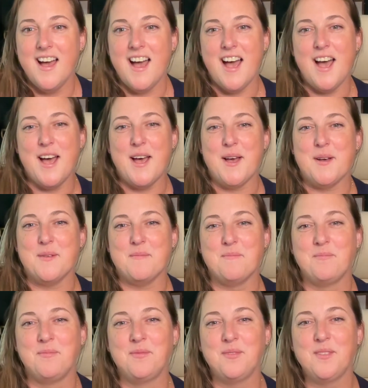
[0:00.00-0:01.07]

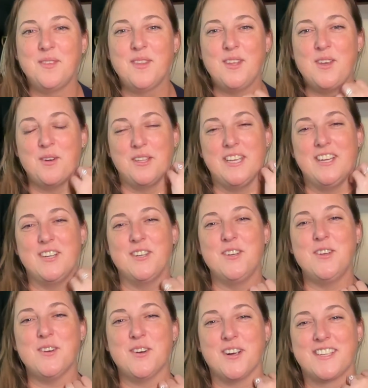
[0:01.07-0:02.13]
You only hear
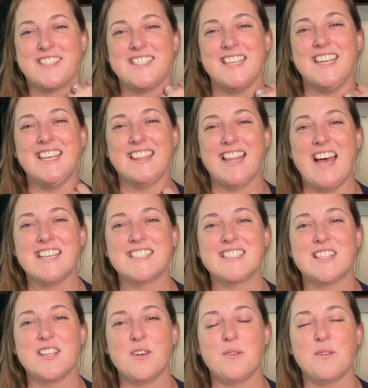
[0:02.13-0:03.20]
New York City and
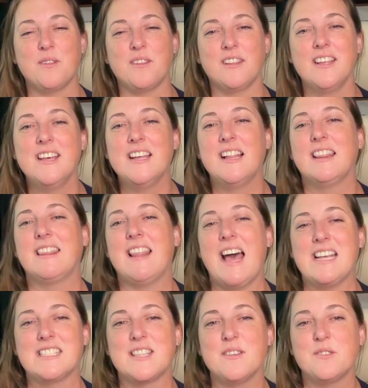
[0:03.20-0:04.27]

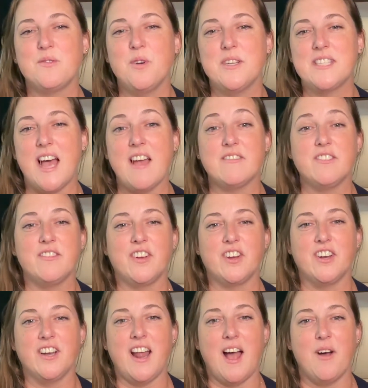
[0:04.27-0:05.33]
Laszlo's voice. I have to
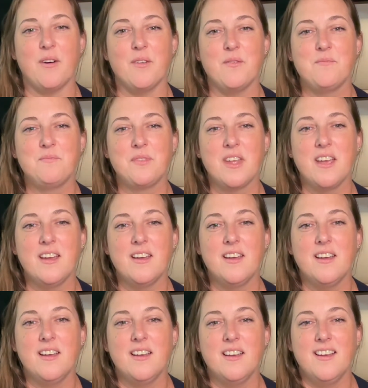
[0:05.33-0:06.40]
figure it out.
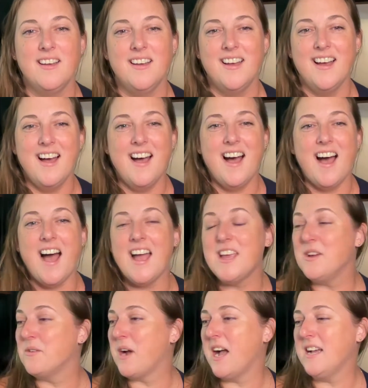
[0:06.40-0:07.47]
Hi,
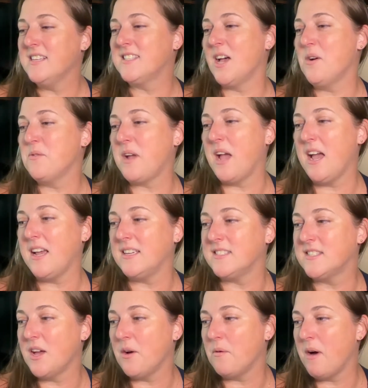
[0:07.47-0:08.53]
you guys. Okay,
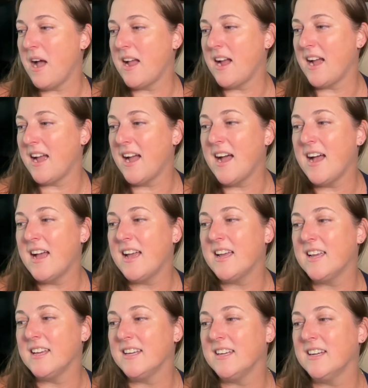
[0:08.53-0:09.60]
so
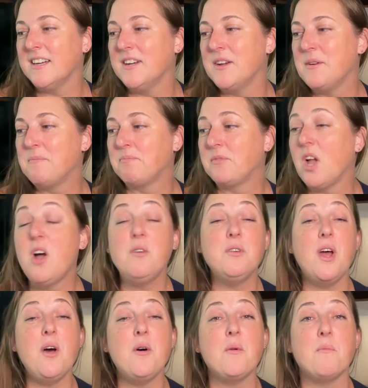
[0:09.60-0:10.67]
hi.
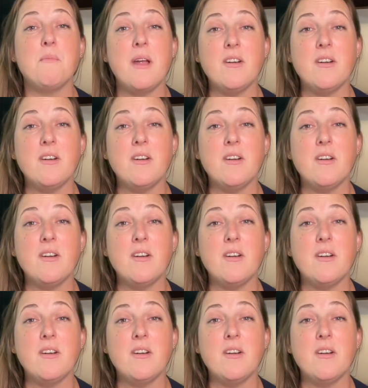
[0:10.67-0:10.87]
Oh no,